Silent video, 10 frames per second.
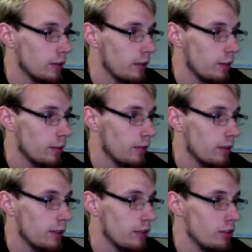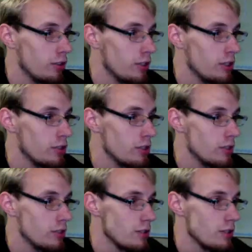I'm just hitting G,
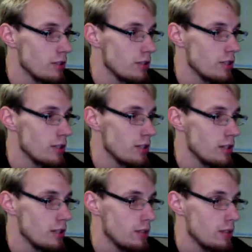G, G, G.